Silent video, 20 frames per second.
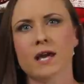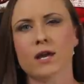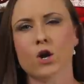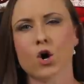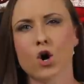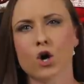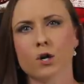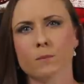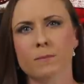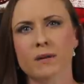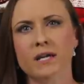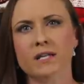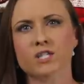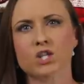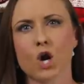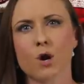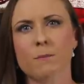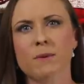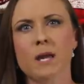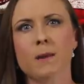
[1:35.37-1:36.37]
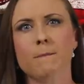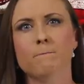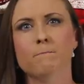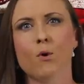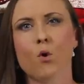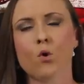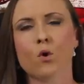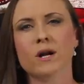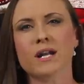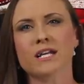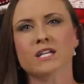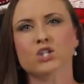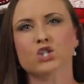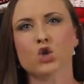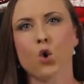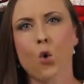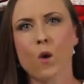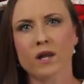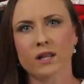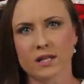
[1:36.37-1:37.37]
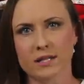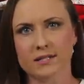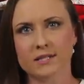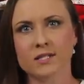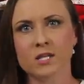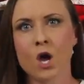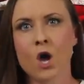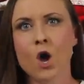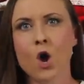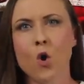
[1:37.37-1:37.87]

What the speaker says: and heartbeats are being born in toilets